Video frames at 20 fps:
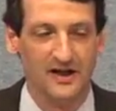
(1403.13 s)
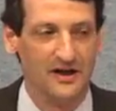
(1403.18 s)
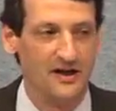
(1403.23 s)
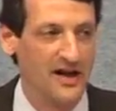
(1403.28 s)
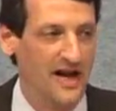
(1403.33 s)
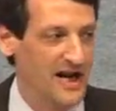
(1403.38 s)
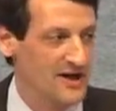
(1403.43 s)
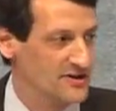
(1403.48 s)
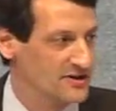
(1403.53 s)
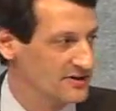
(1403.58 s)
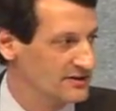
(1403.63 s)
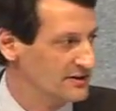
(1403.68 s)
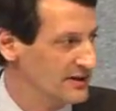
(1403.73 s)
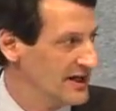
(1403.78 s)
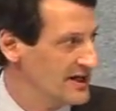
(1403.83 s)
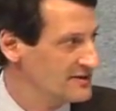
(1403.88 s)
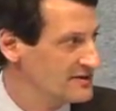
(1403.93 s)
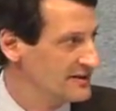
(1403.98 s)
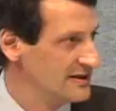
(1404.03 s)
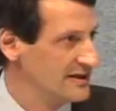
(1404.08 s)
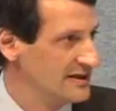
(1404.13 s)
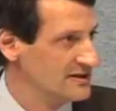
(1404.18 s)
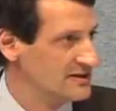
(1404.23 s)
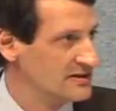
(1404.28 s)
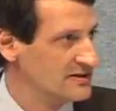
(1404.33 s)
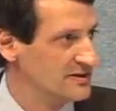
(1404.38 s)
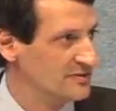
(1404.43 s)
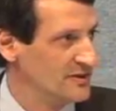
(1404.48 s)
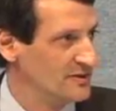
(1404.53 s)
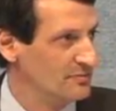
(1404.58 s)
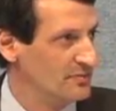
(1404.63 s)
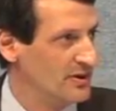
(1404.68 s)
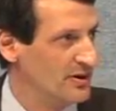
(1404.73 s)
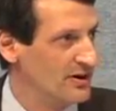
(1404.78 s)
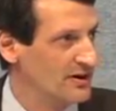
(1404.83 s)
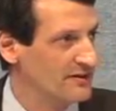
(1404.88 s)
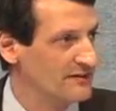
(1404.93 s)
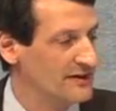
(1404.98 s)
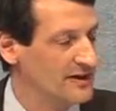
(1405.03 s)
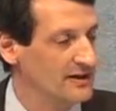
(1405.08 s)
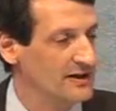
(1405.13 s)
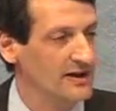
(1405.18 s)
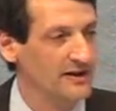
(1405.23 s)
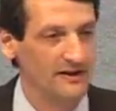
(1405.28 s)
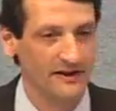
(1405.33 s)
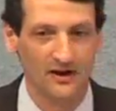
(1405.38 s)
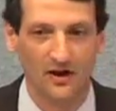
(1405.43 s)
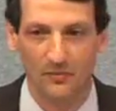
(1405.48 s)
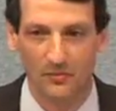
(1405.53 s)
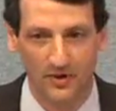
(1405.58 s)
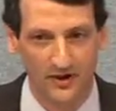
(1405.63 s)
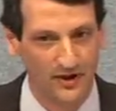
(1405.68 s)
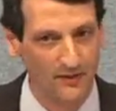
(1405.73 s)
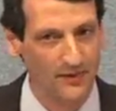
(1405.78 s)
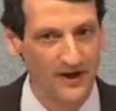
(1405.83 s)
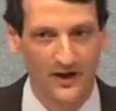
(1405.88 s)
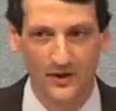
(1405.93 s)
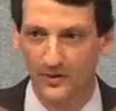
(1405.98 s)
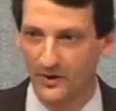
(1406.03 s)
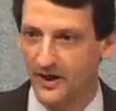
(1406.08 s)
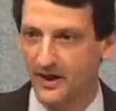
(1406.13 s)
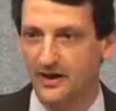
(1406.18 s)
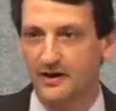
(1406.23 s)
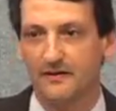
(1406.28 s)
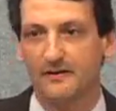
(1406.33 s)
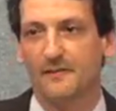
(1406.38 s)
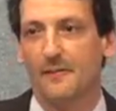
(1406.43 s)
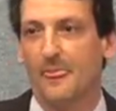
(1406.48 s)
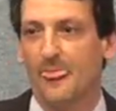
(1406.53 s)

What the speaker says: national entities to be part of it. They all put up equity.